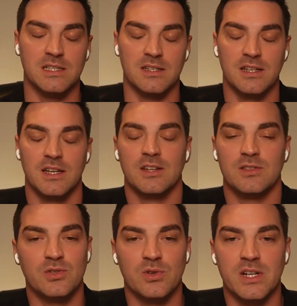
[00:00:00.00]
And
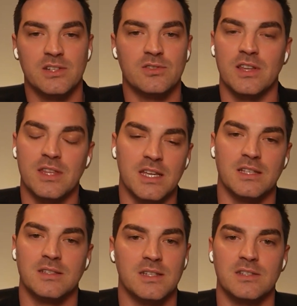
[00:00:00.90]
the short answer, I think,
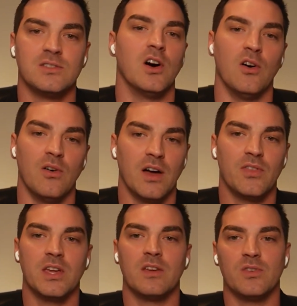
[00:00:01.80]
is no. I
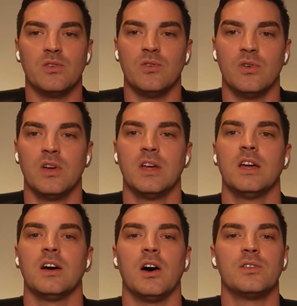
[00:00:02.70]
think if you
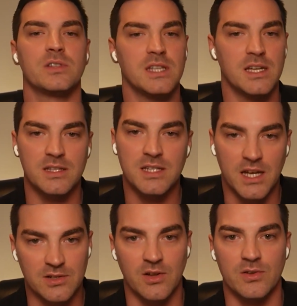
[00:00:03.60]
understand the
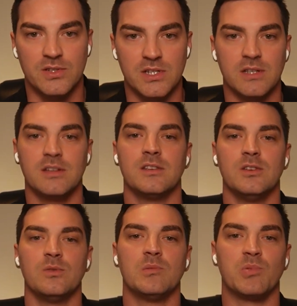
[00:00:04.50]
technology,
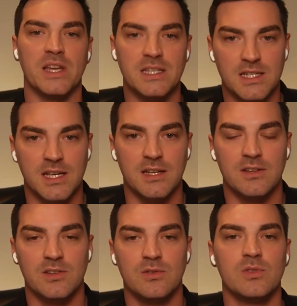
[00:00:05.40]
you embrace it,
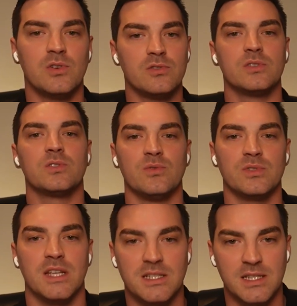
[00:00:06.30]
you learn the
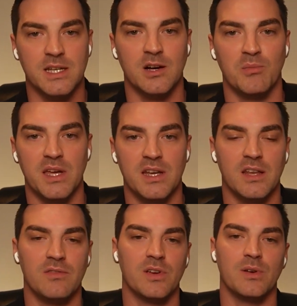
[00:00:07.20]
tools as they come in,
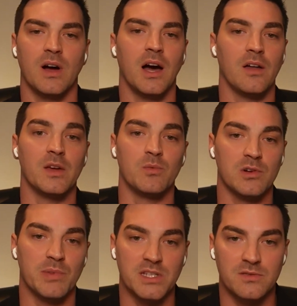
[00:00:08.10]
and figure out how they
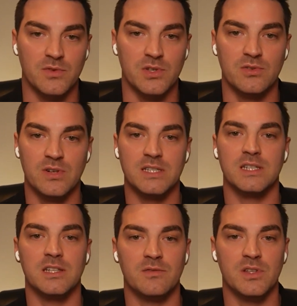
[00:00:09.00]
work best for you as an
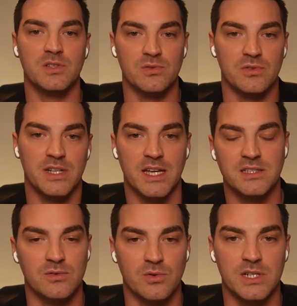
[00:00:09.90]
individual and as
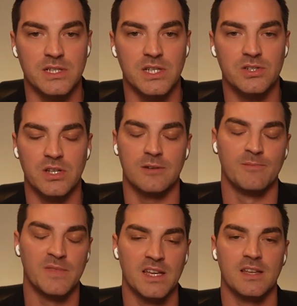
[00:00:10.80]
an organization,
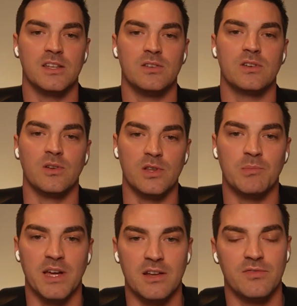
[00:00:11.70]
then you can only
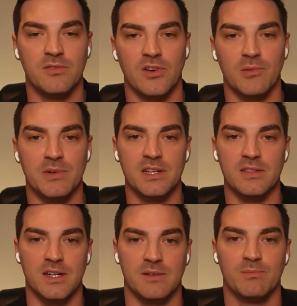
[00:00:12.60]
benefit from it in
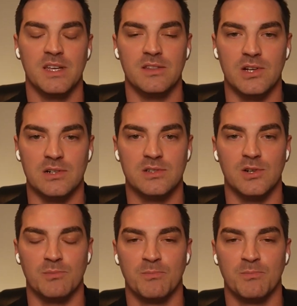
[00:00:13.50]
the long term.